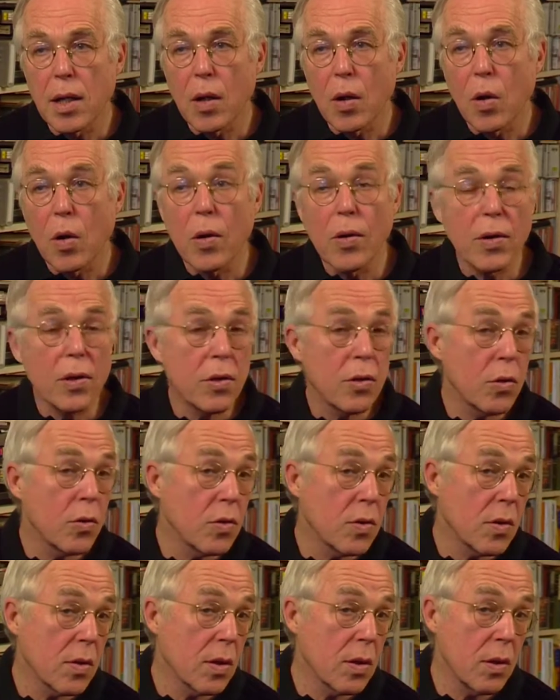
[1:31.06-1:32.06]
Or
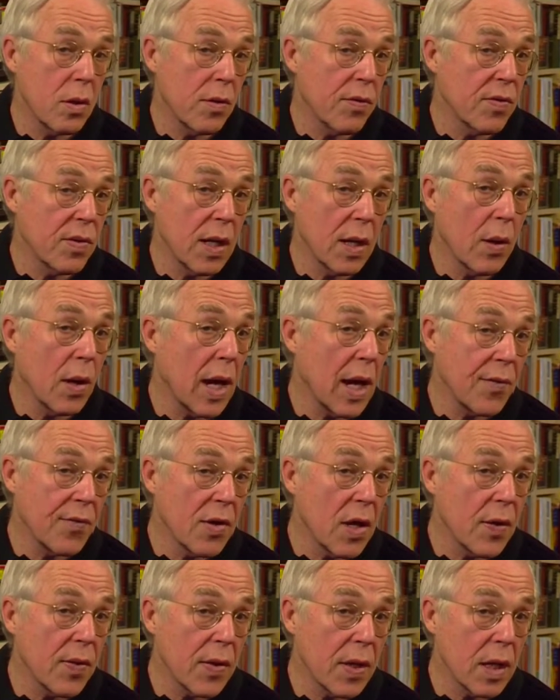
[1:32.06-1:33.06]
excuses, you know, say, oh, I have
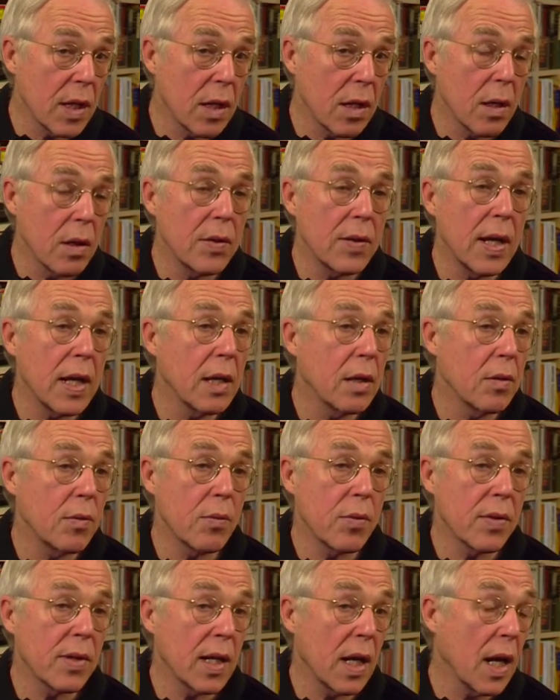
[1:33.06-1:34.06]
nothing, and then
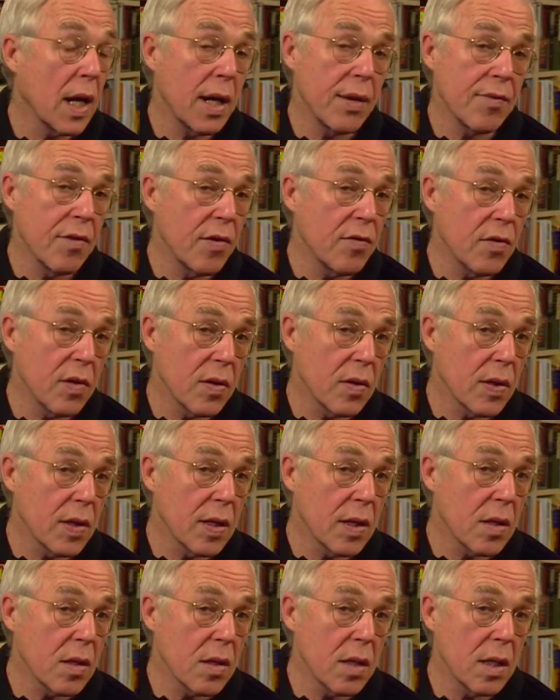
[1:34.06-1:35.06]
we'll say, I have everything,
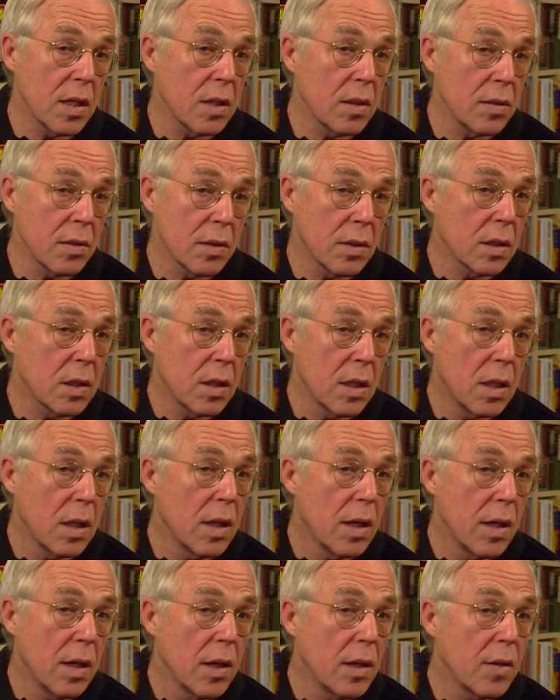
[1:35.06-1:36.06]
that still
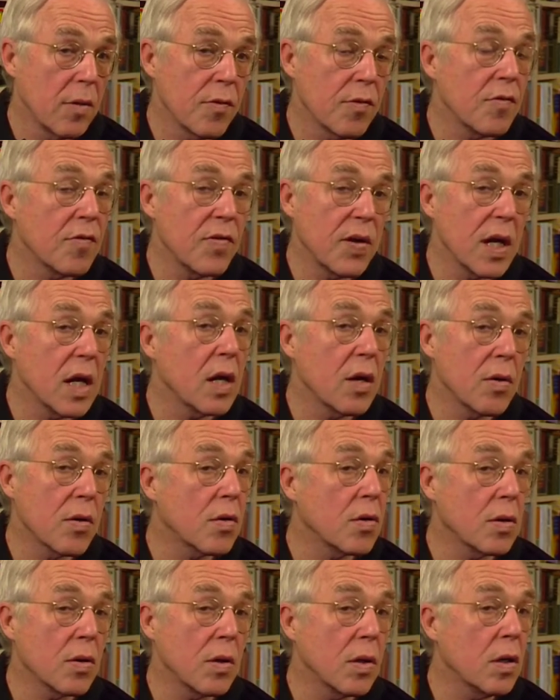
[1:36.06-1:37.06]
fear
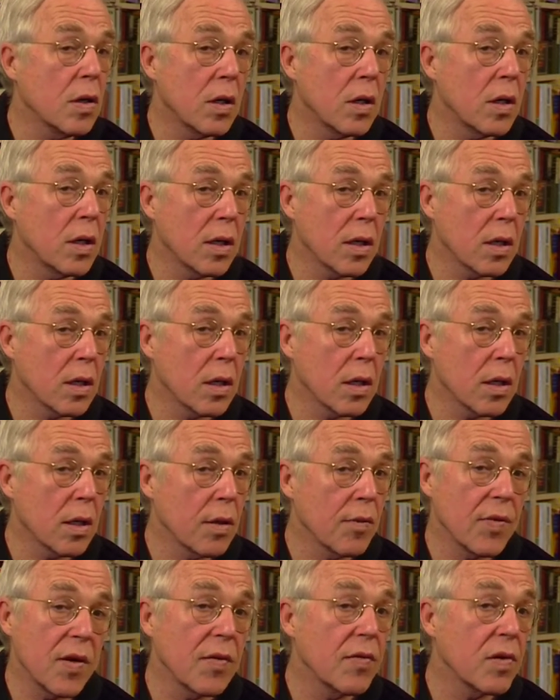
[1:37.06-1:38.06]
is at the heart
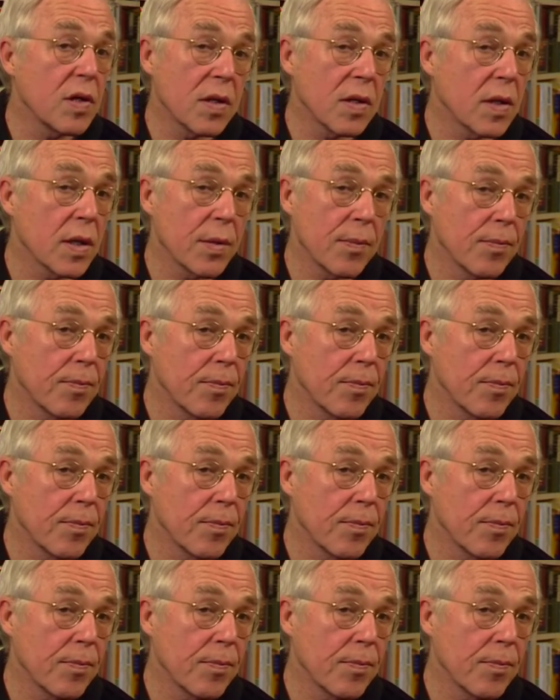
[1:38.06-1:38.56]
of everything.